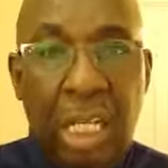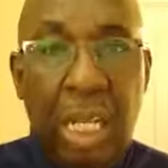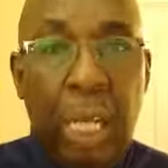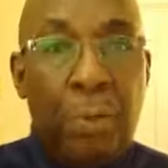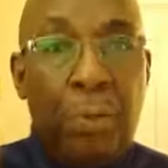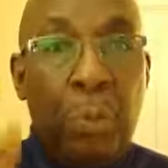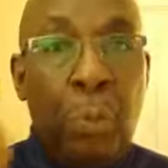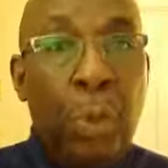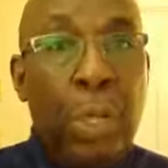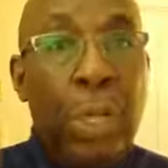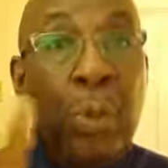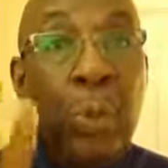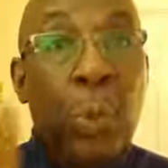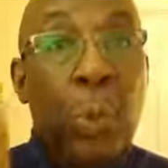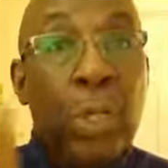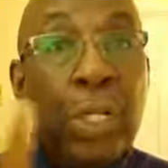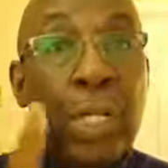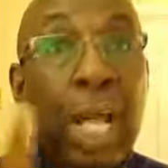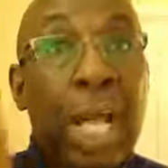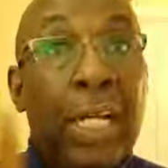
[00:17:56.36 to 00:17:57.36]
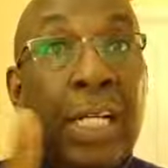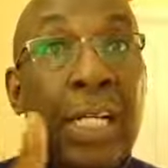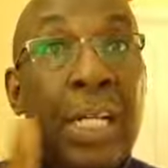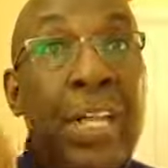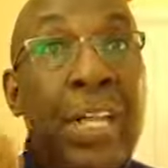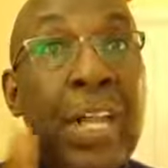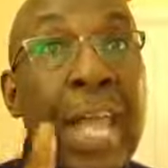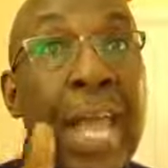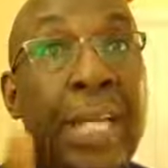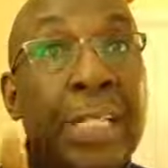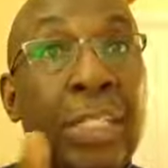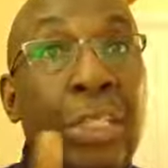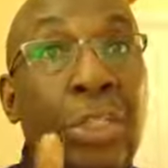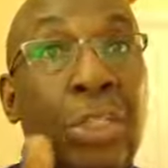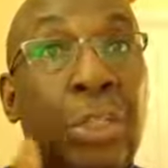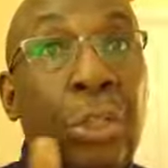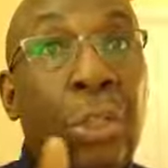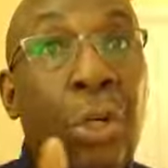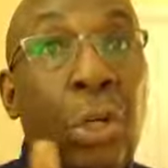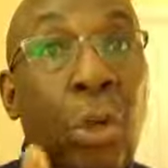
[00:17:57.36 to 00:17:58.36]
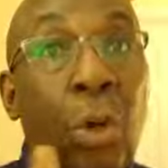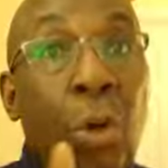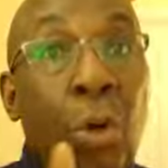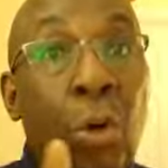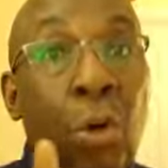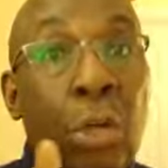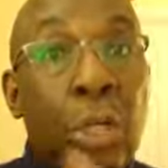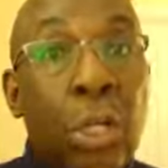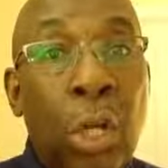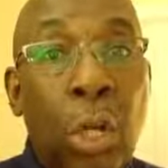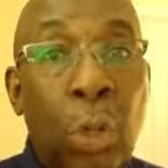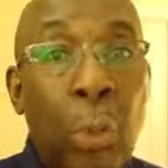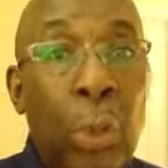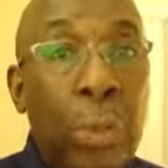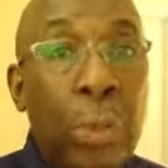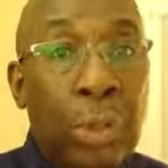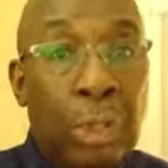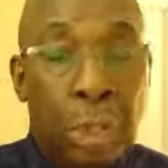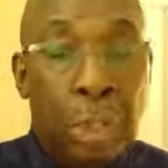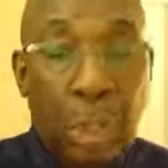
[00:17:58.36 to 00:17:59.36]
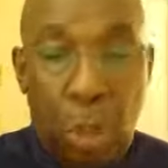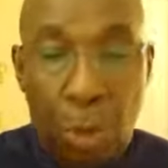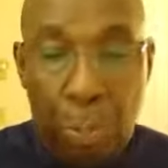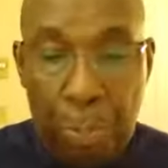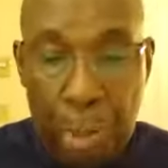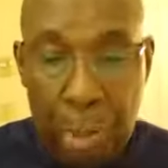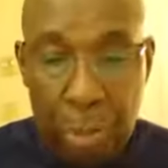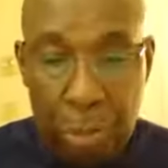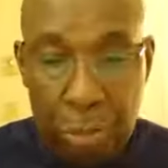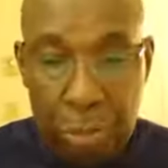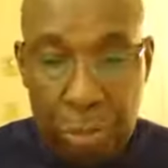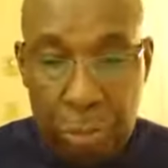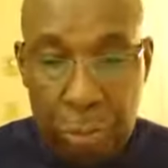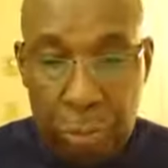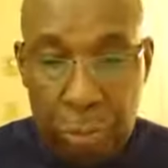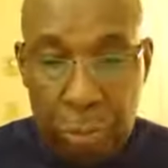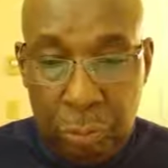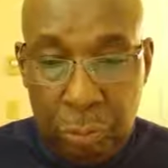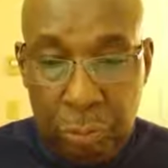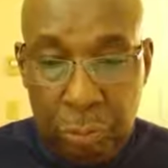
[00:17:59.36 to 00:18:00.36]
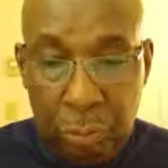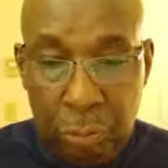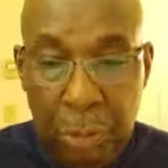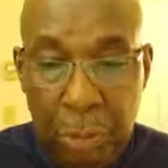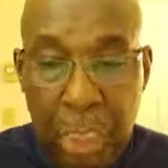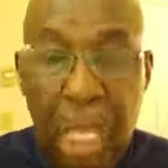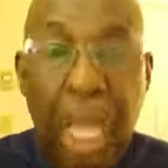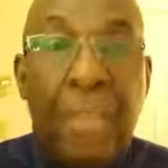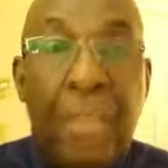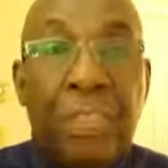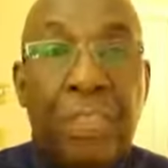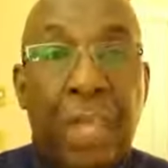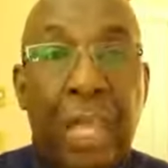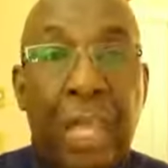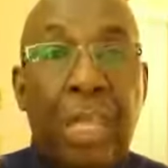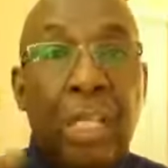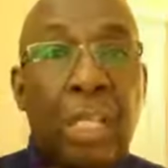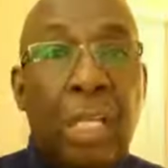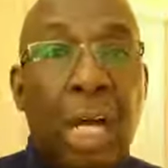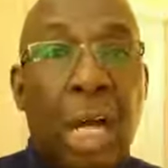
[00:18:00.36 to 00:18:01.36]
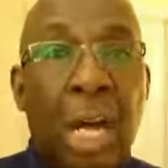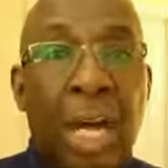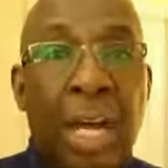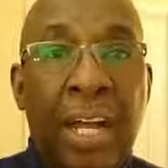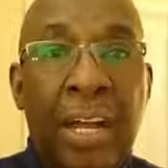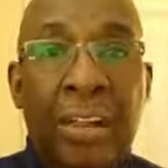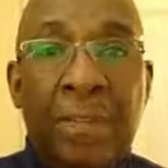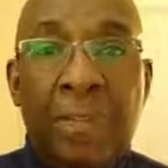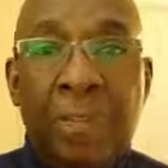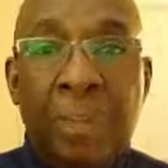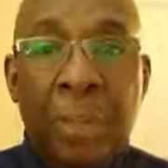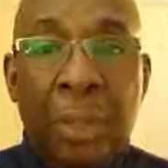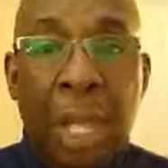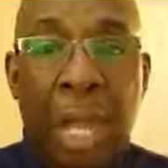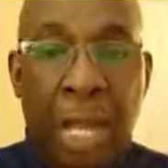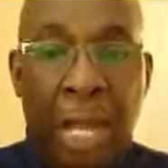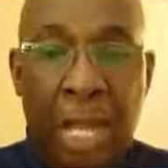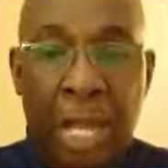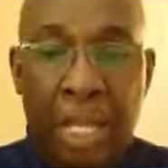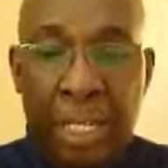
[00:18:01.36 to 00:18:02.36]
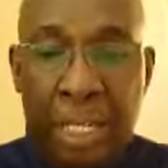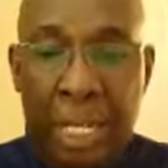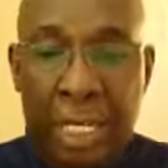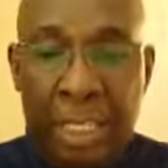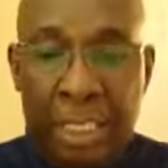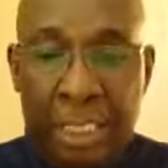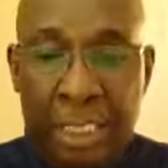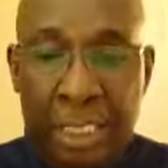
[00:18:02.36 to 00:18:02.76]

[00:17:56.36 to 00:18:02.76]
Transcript: If we were not connected to the Lord, we would have gone postal. And thank God I, I